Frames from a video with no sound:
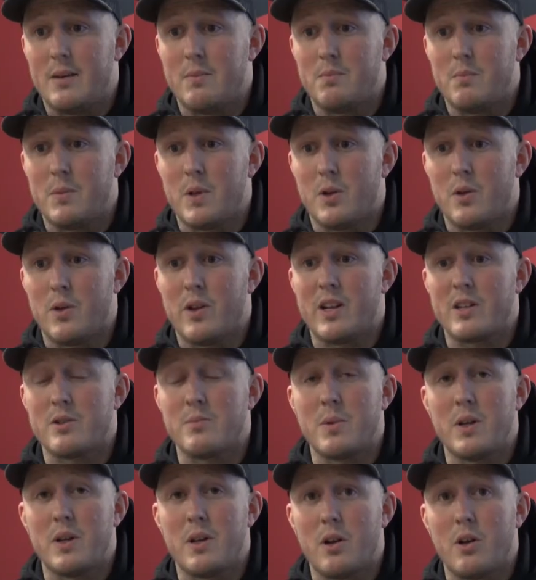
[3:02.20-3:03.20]
You know, there
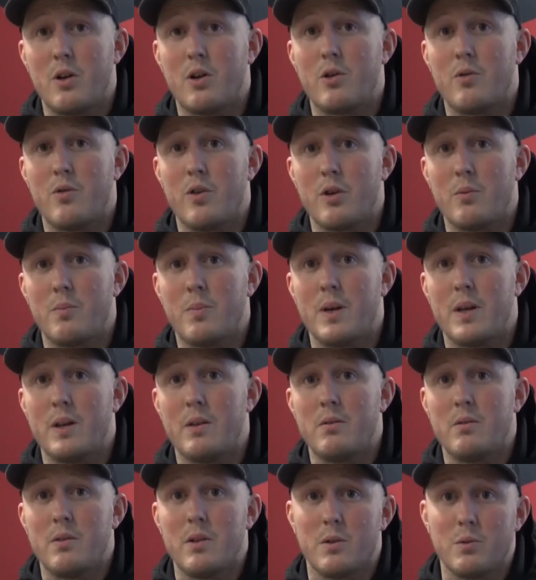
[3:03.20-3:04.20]
hasn't been a lot of rugby,
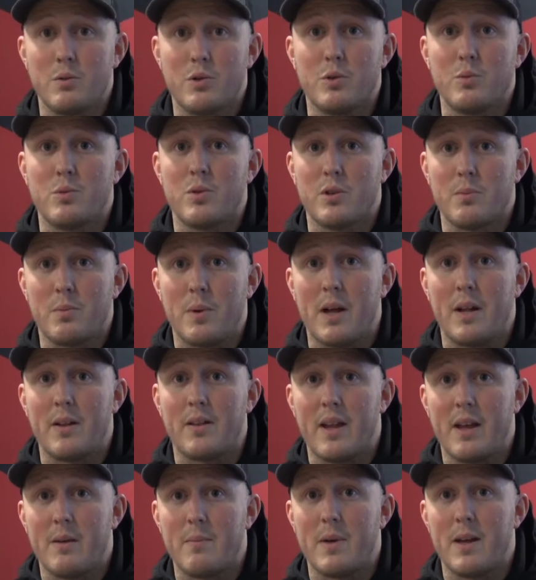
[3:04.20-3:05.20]
you know, due to the
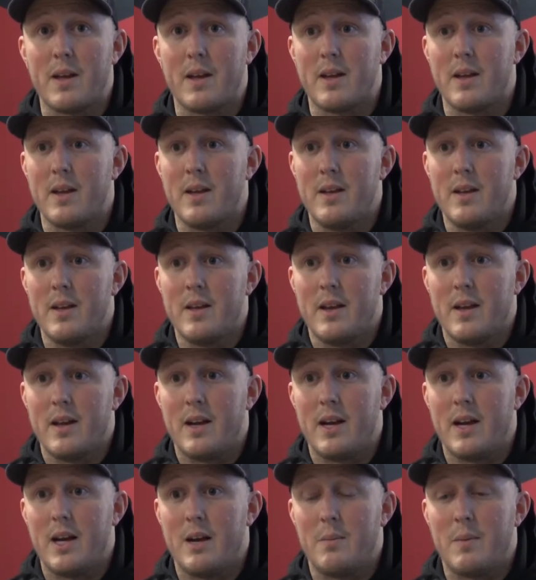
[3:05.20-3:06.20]
pandemic,
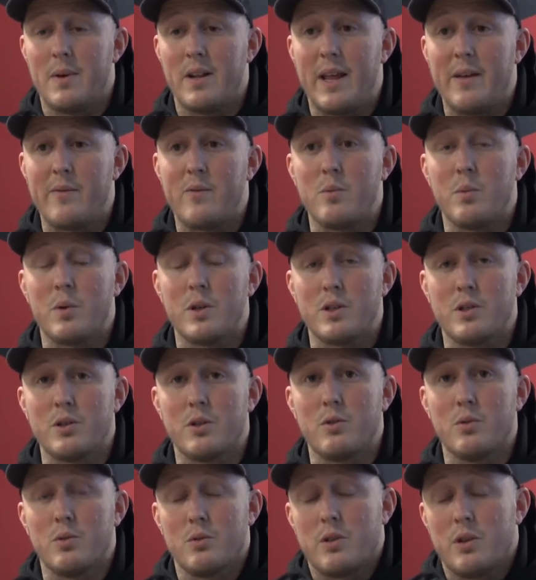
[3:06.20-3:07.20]
and everybody's
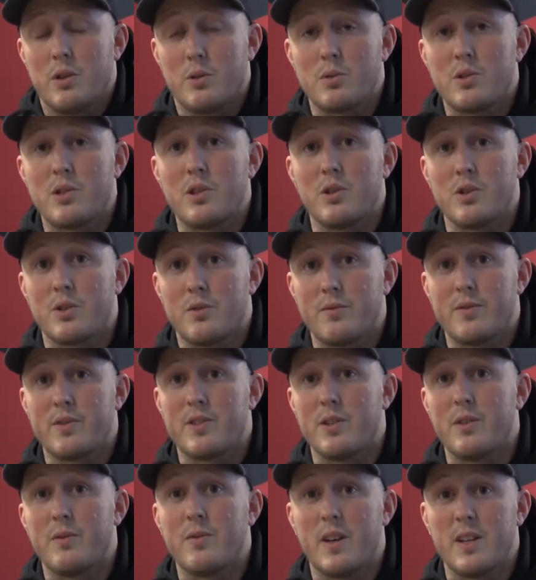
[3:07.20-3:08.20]
all, you know,
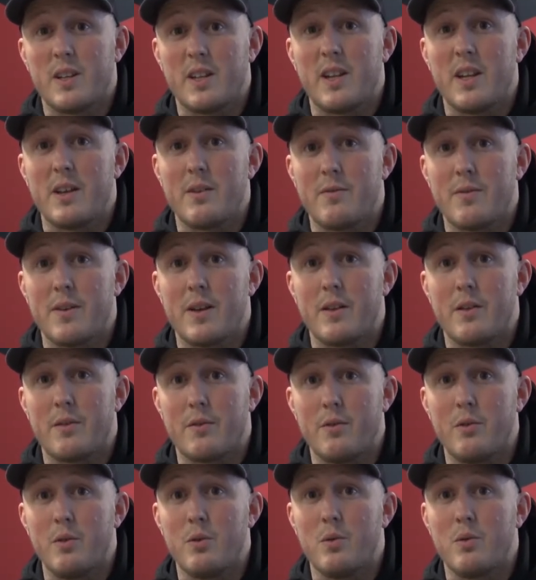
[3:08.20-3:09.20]
still finding their feet
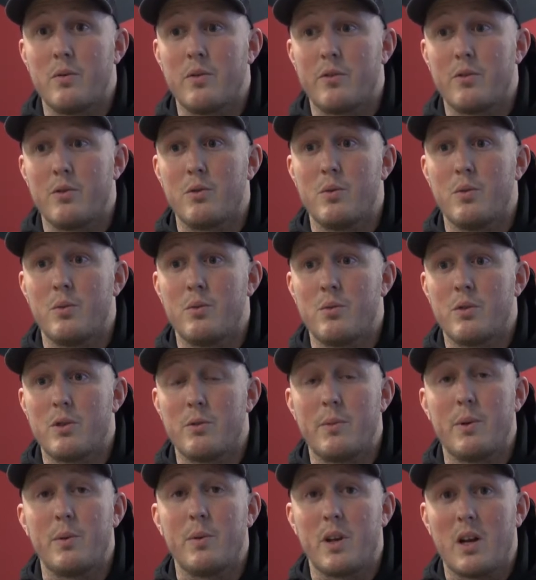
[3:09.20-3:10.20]
through
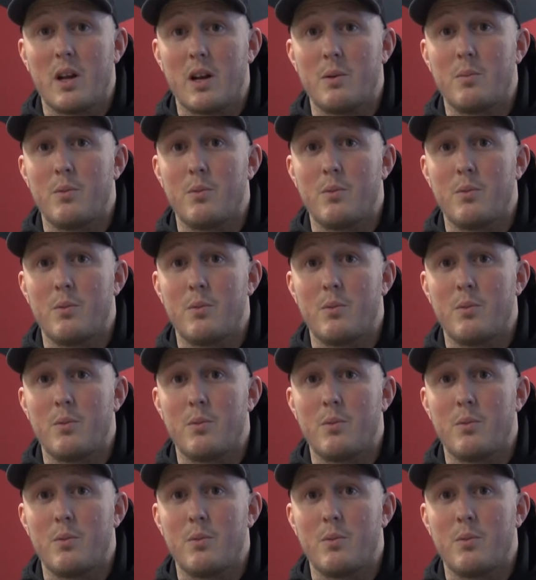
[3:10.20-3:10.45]
community club